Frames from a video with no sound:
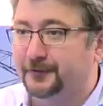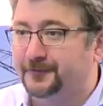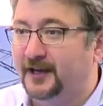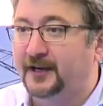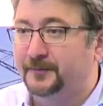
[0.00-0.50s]
of
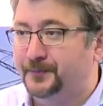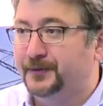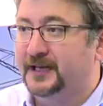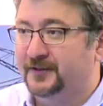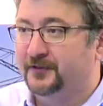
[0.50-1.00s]
time
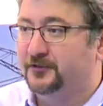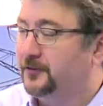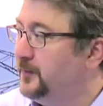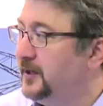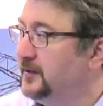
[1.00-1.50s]
playing with
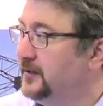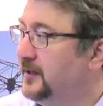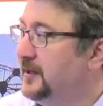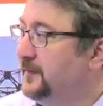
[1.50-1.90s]
your model,